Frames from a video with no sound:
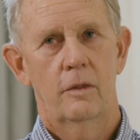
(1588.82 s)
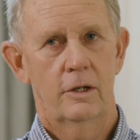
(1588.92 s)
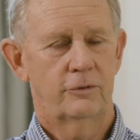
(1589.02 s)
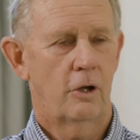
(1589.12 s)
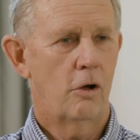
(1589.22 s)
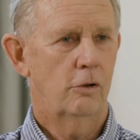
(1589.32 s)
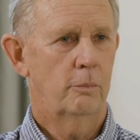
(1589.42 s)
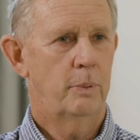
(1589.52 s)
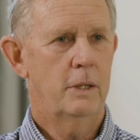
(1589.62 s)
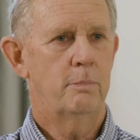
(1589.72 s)
that's all
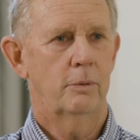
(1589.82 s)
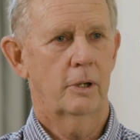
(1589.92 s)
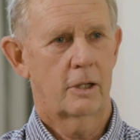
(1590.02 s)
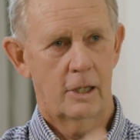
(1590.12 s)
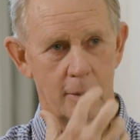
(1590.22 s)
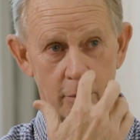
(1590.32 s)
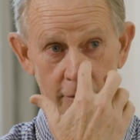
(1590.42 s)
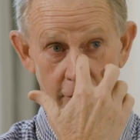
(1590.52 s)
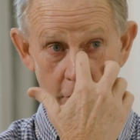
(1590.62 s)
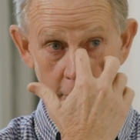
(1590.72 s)
the people at
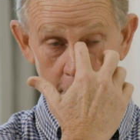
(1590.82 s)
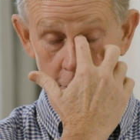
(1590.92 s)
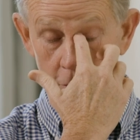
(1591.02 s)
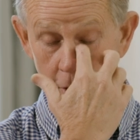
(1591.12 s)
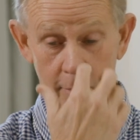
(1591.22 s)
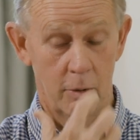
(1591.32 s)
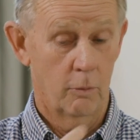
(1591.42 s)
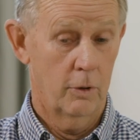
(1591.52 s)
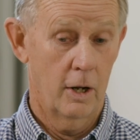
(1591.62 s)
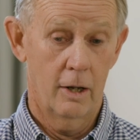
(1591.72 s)
Claiborne Farm do. I mean,
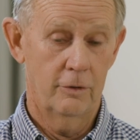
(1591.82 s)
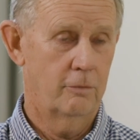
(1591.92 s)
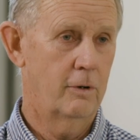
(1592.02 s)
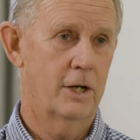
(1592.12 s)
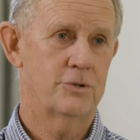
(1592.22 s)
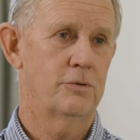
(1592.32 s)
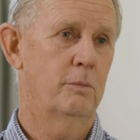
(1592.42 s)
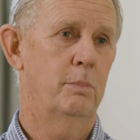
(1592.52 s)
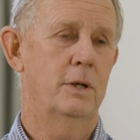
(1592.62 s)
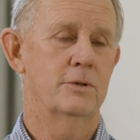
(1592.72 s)
we're not in the
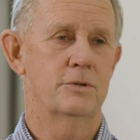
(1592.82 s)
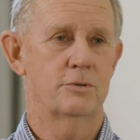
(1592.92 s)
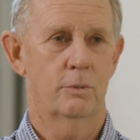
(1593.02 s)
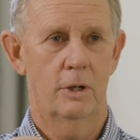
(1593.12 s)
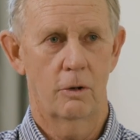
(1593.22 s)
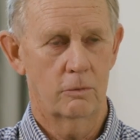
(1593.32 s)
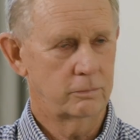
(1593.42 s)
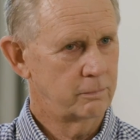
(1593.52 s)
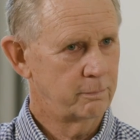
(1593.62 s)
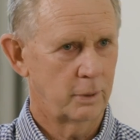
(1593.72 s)
restaurant business. We
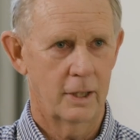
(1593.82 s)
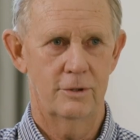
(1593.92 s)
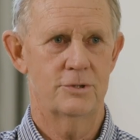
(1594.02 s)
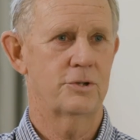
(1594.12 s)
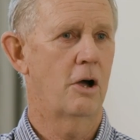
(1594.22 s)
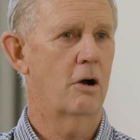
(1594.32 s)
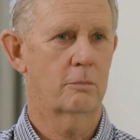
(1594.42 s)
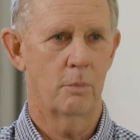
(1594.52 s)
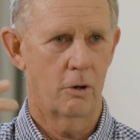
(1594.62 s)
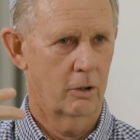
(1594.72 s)
don't play the
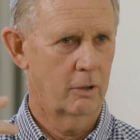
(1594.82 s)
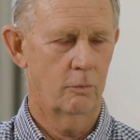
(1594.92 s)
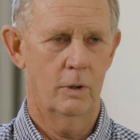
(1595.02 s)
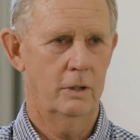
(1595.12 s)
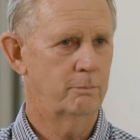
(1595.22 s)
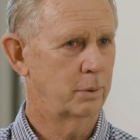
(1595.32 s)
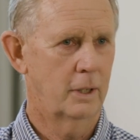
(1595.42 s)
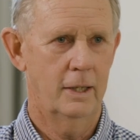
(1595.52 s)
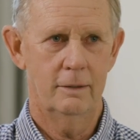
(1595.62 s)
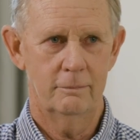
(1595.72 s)
stock market. We
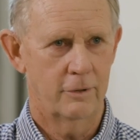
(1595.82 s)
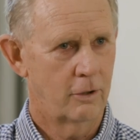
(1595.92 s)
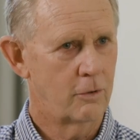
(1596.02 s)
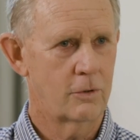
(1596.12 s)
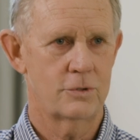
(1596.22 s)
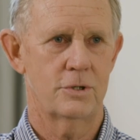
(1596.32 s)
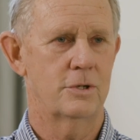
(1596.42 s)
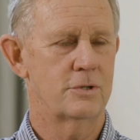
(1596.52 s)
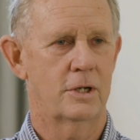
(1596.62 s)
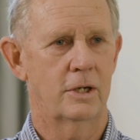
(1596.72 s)
play the
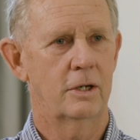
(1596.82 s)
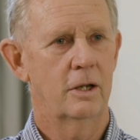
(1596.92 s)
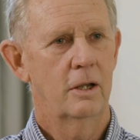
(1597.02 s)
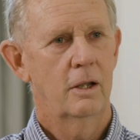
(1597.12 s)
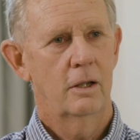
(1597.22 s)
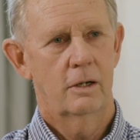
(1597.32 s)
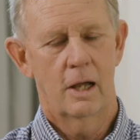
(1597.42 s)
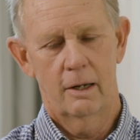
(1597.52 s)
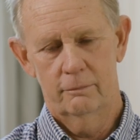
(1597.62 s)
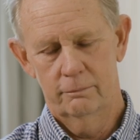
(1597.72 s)
horses and
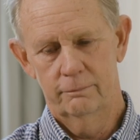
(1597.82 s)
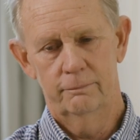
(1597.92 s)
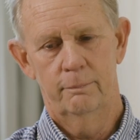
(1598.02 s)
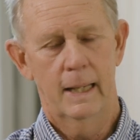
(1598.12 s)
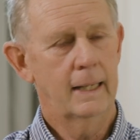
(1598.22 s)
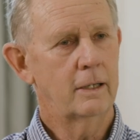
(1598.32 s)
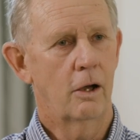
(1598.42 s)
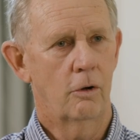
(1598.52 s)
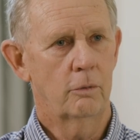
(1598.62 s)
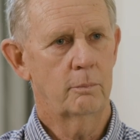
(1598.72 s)
not betting
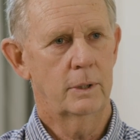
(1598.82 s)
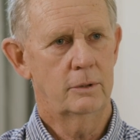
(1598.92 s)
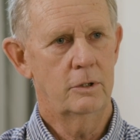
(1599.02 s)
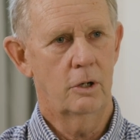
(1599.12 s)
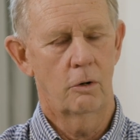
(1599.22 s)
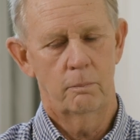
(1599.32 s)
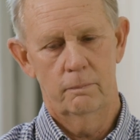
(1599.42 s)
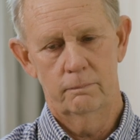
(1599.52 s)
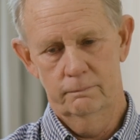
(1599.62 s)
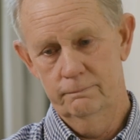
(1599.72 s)
on them, but you know,
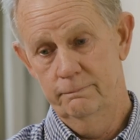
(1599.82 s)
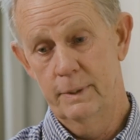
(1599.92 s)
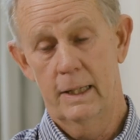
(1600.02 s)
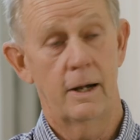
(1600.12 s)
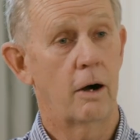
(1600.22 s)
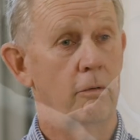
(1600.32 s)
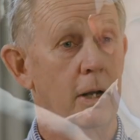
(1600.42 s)
betting our